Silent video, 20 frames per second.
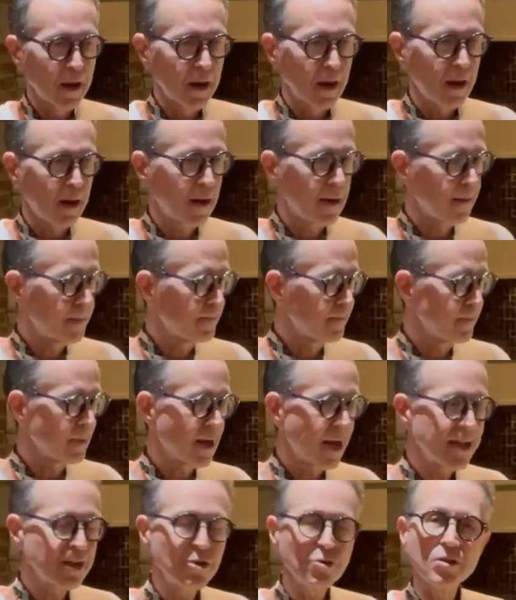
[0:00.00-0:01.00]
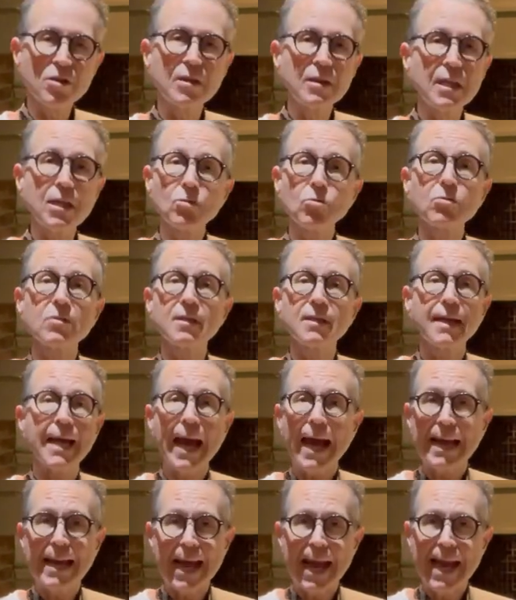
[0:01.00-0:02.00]
Um, and you can literally
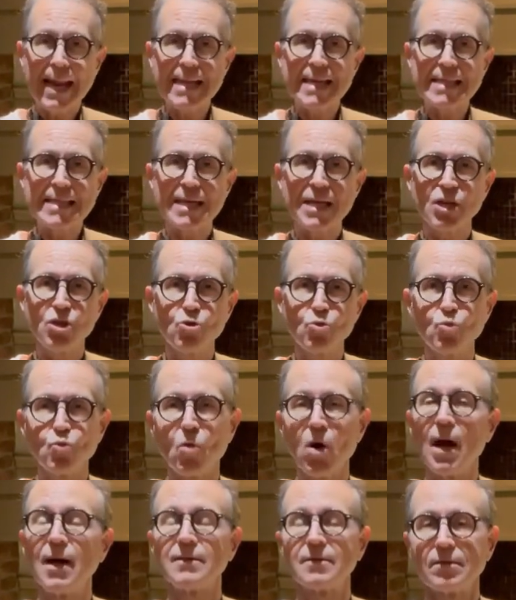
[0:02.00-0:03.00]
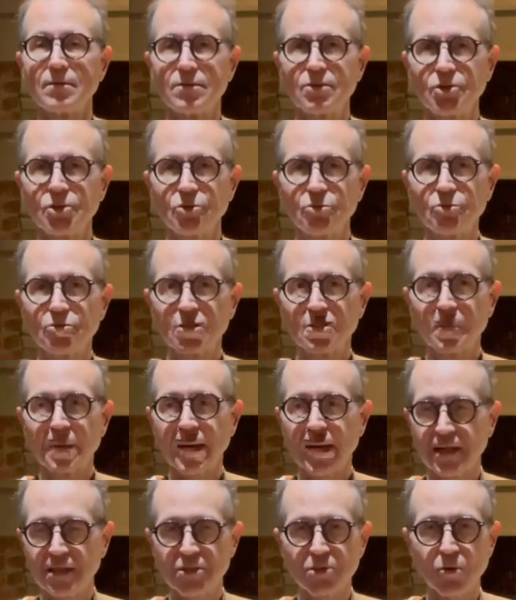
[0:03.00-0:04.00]
add anything you want to
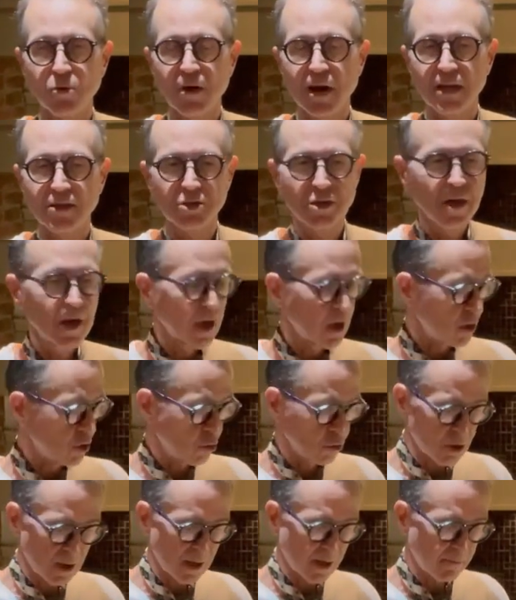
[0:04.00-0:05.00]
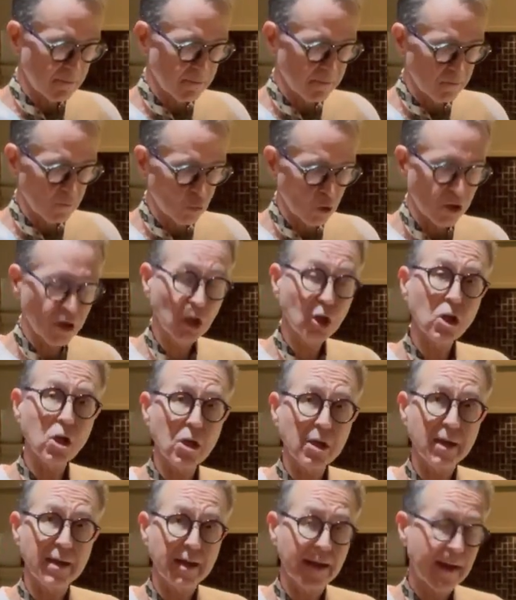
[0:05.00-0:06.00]
spaghetti squash. You can, we're gonna cook it